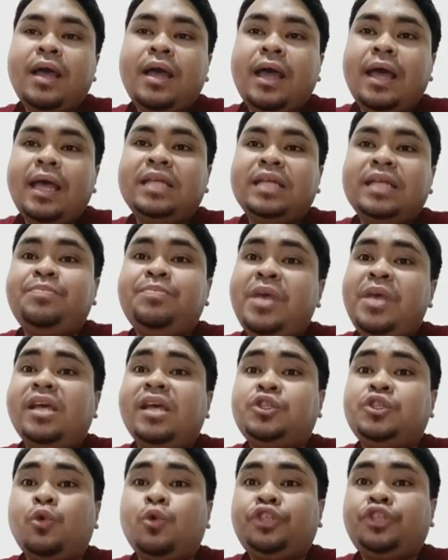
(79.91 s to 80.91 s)
is being
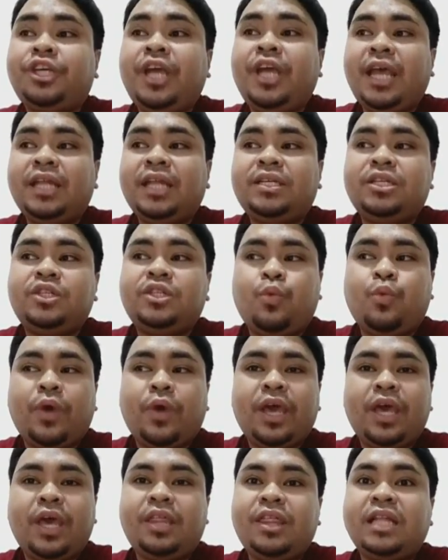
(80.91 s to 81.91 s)
associated
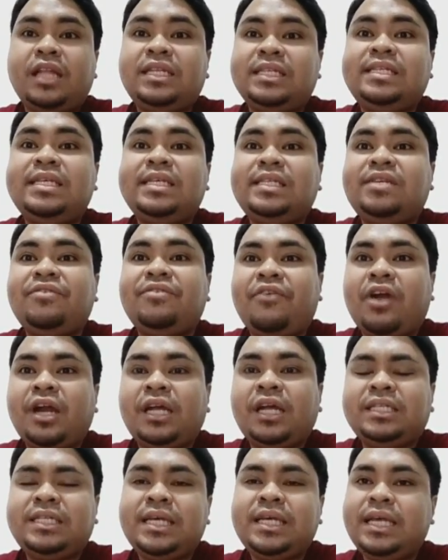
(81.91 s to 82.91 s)
with a disease
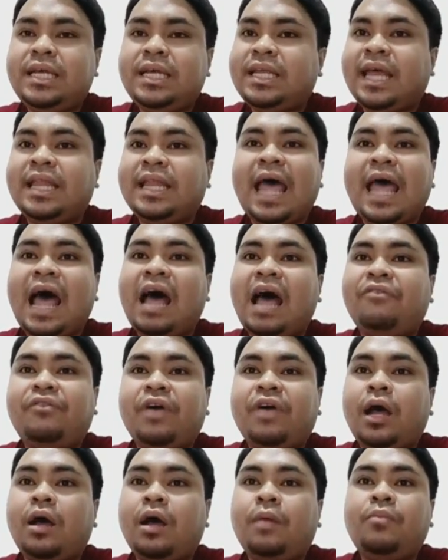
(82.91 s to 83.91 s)
severity. It can
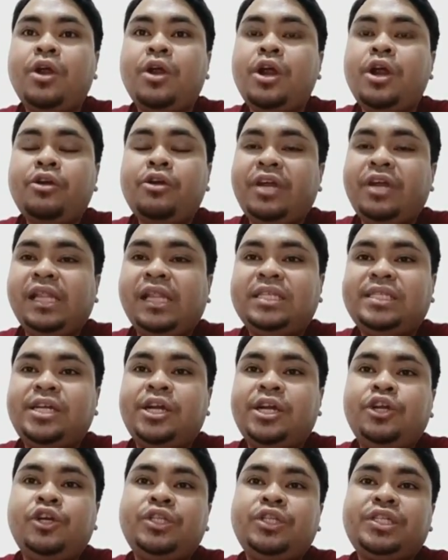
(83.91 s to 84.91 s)
have really
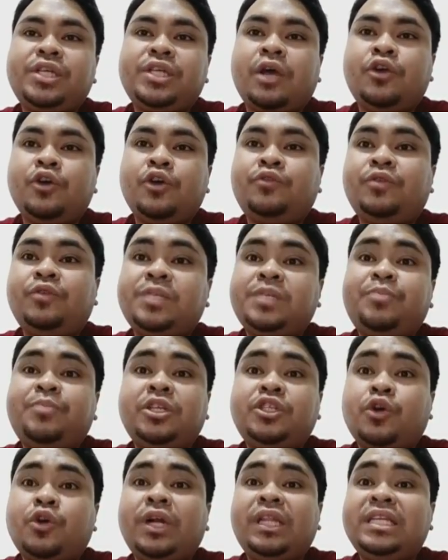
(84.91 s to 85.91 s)
serious acute
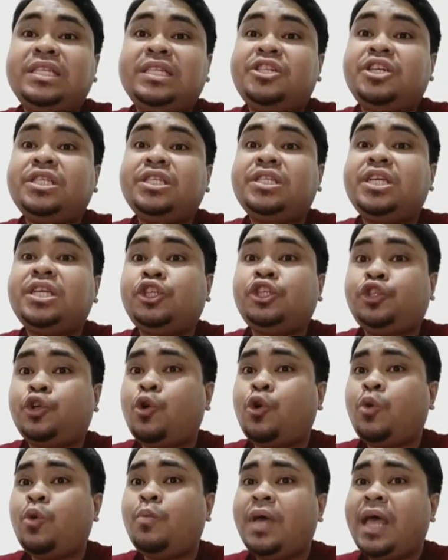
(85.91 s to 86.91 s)
respiratory distress
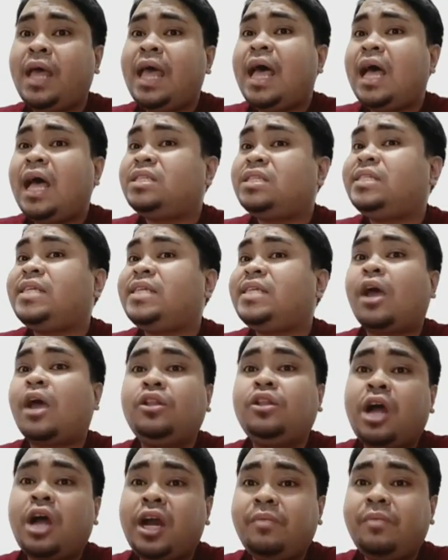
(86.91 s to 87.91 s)
syndrome, a
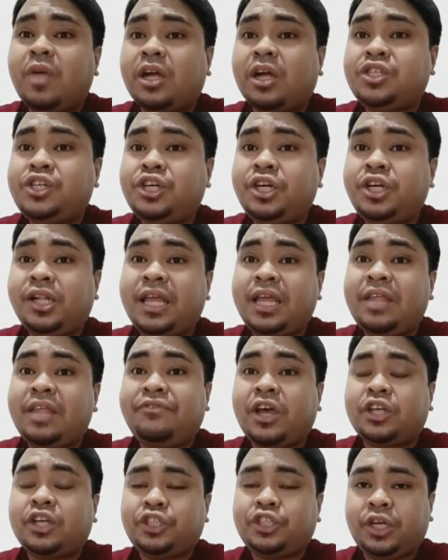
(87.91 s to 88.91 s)
secondary bacterial
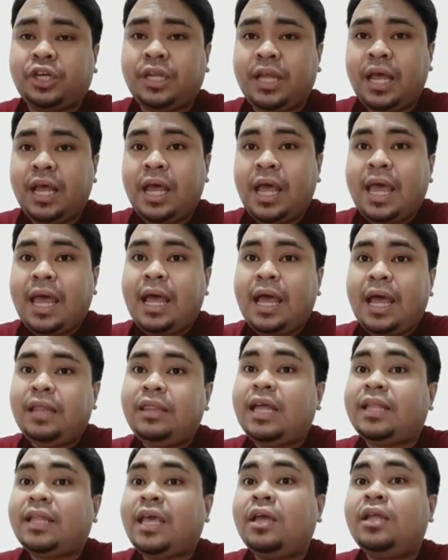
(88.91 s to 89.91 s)
infection
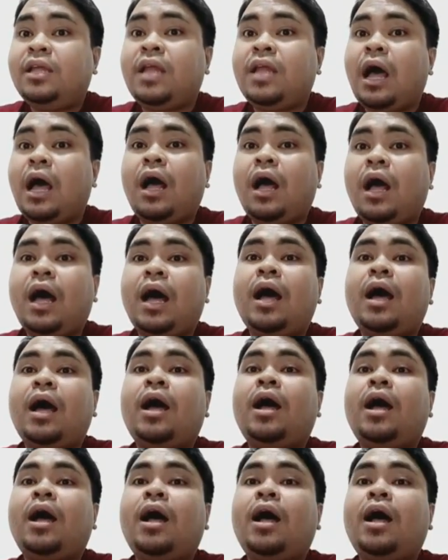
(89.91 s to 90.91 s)
that could
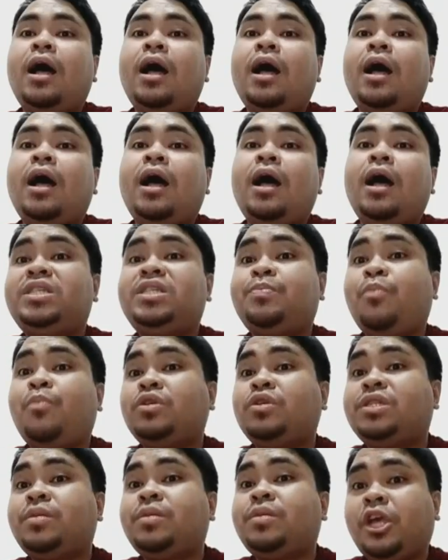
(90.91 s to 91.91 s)

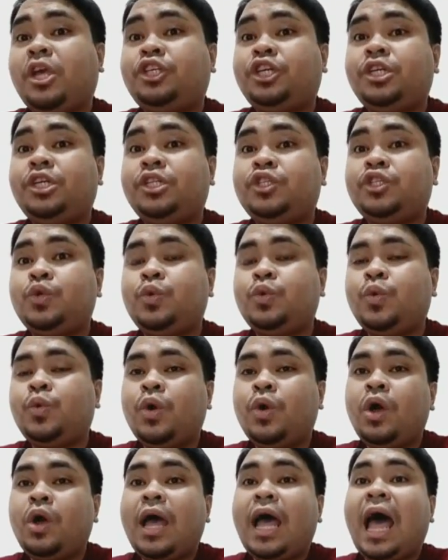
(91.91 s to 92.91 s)
predispose the patient
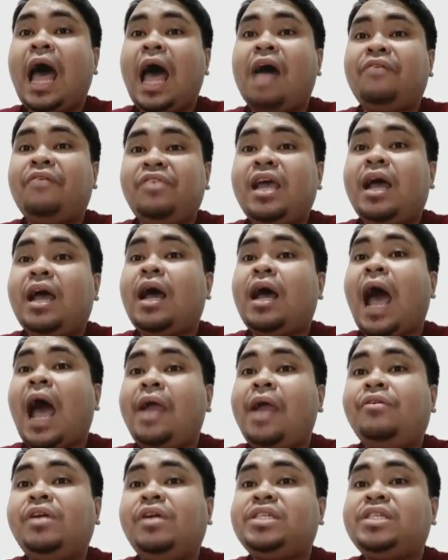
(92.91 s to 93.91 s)
to having a
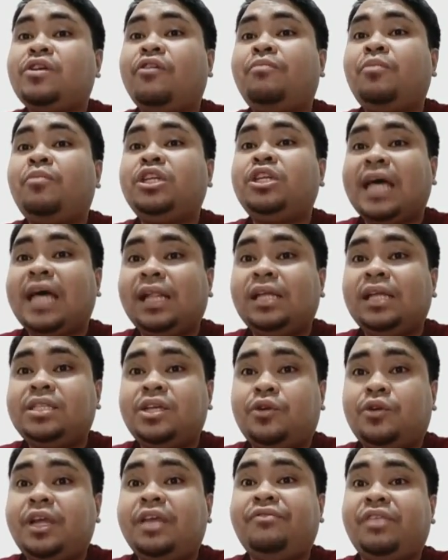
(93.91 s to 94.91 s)
high risk of mortality
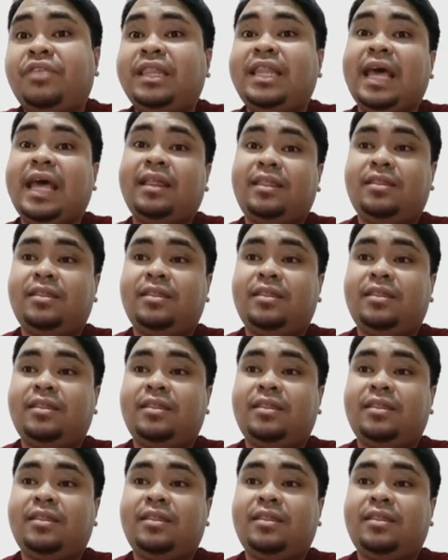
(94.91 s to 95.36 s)
or even death.